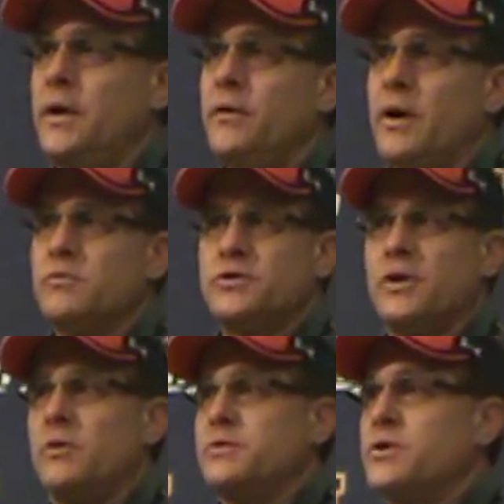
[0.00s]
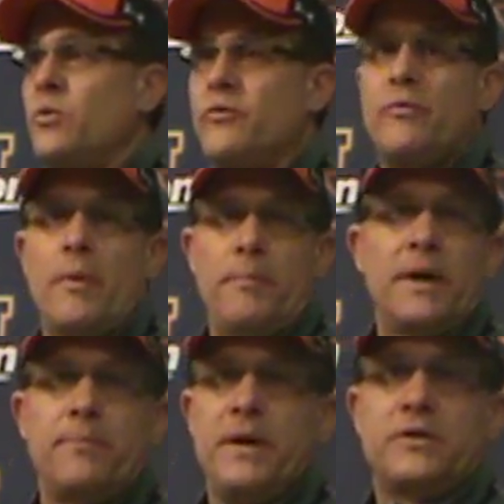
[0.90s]
I was going from a
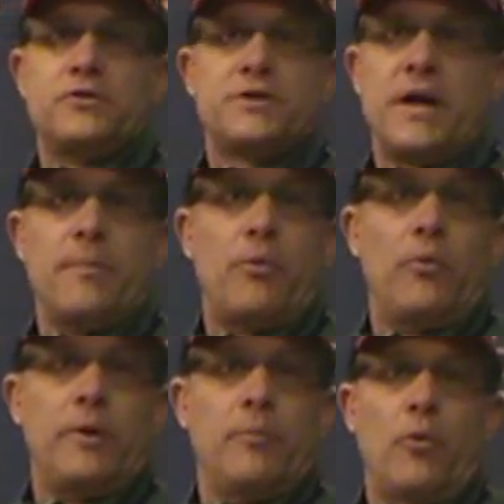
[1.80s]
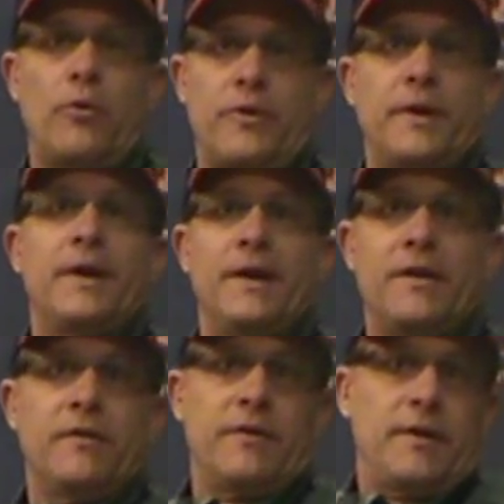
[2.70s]
big picture standpoint more than an
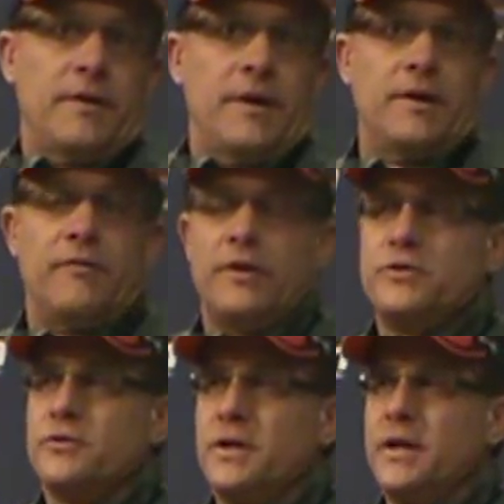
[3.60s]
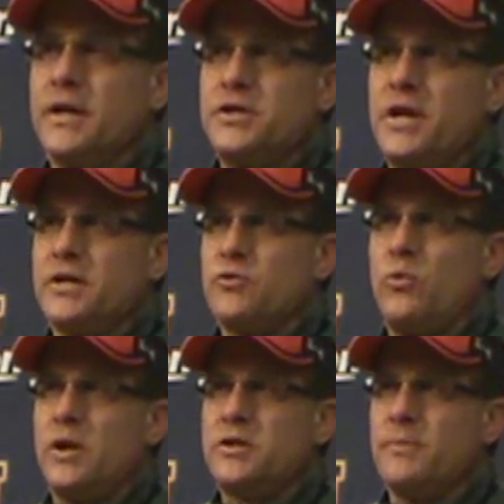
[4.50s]
individual. Didn't get a chance to
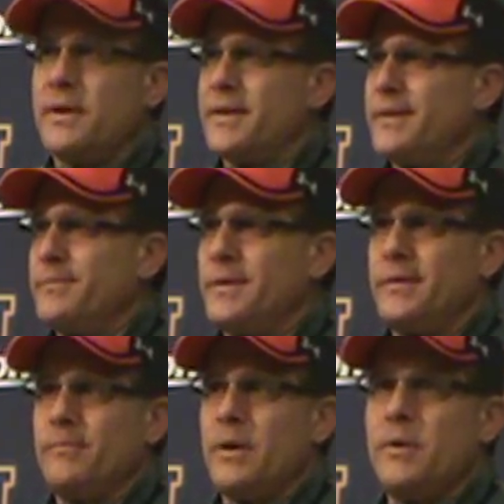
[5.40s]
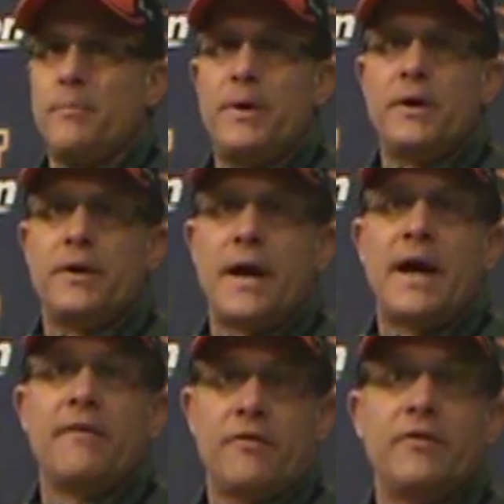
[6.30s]
watch him, I think, but maybe a period and a
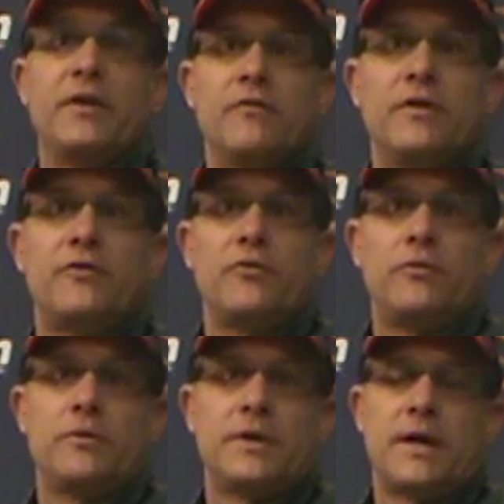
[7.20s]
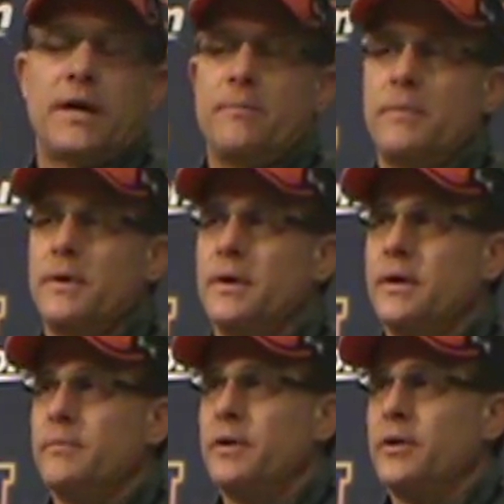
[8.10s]
half of individual time.
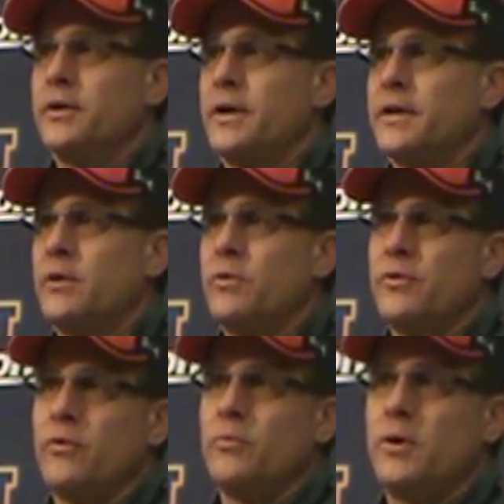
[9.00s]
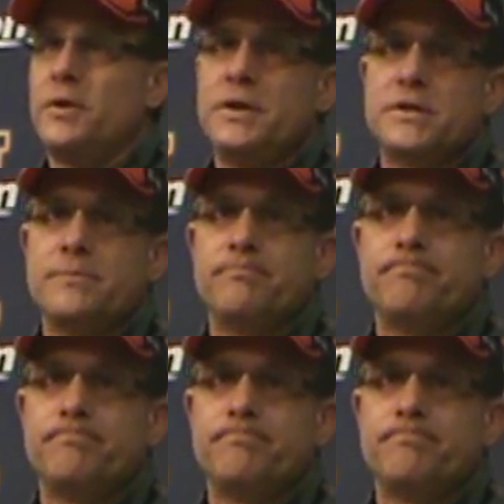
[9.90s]
But it looked like they were throwing the ball decent.